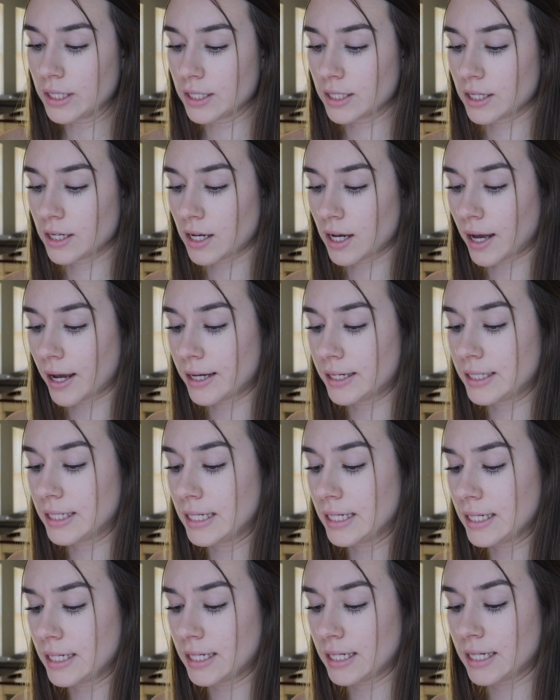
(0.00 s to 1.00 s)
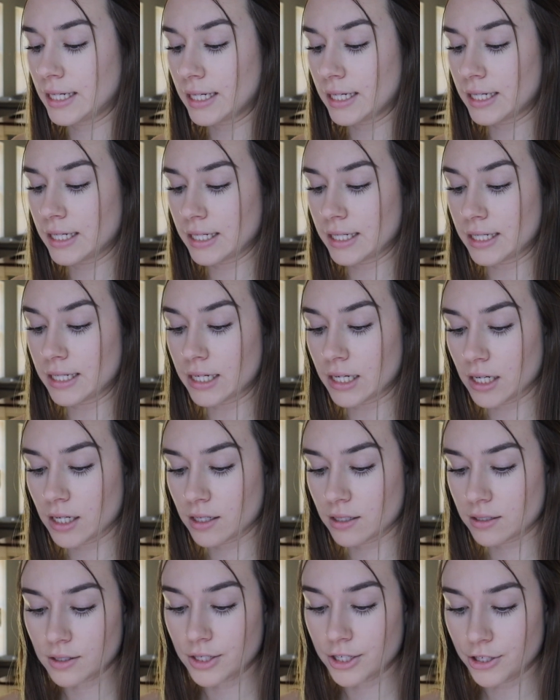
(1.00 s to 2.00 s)
I need
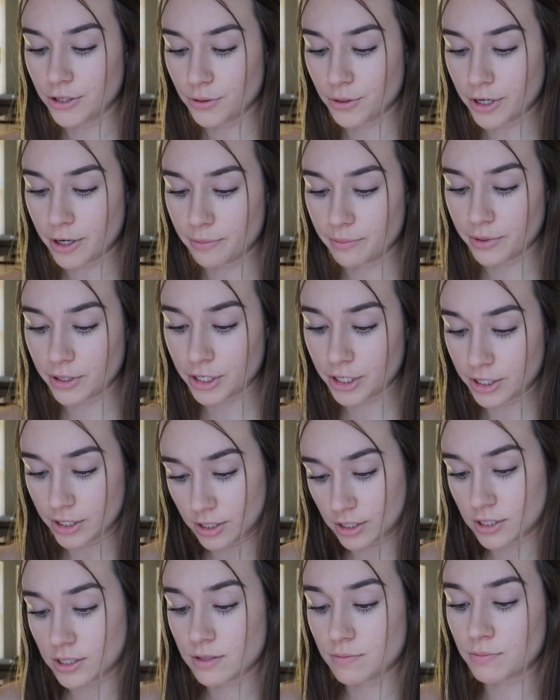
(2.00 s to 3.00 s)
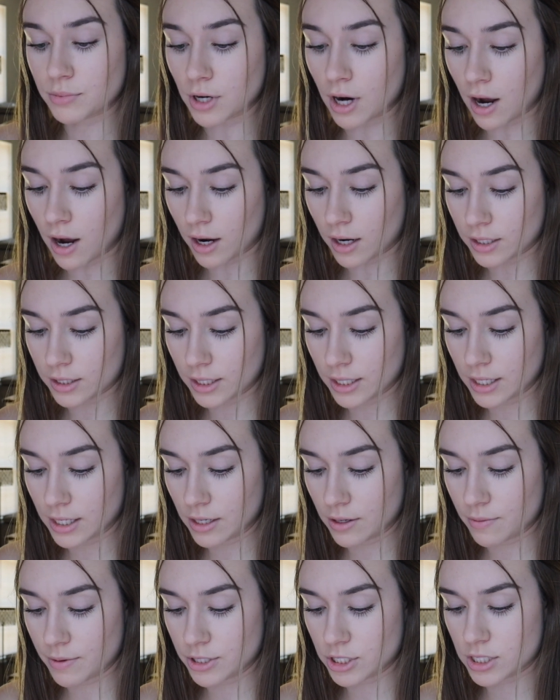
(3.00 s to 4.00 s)
cucumbers,
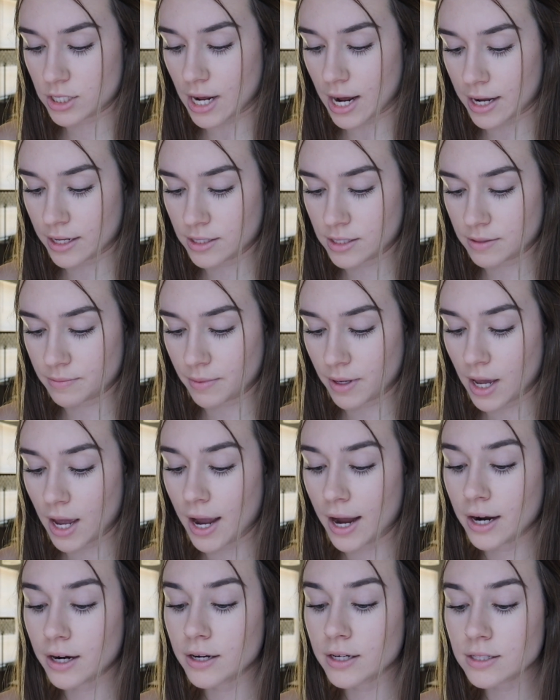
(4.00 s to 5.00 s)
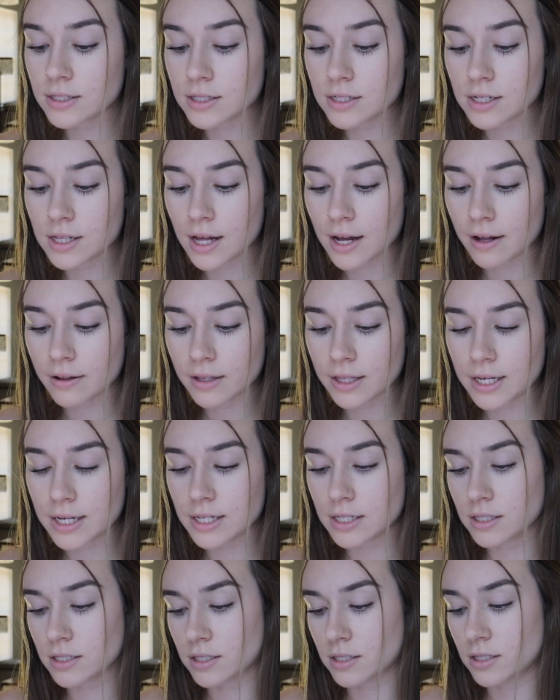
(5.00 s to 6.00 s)
broccoli. We should add some carrots to that
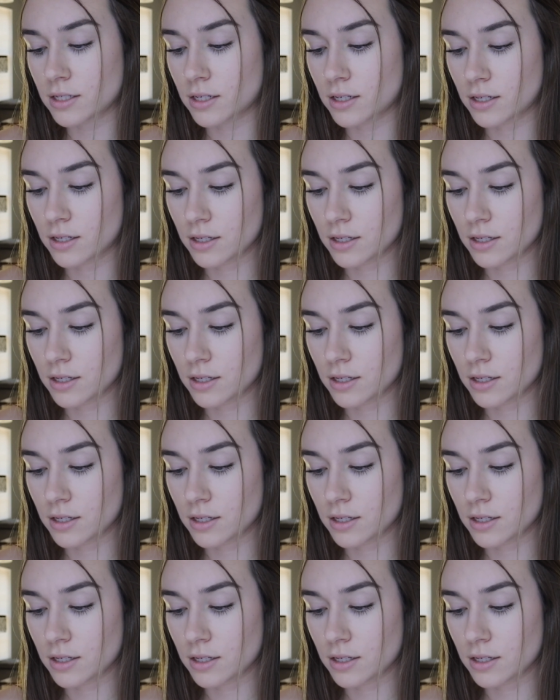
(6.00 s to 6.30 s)
list.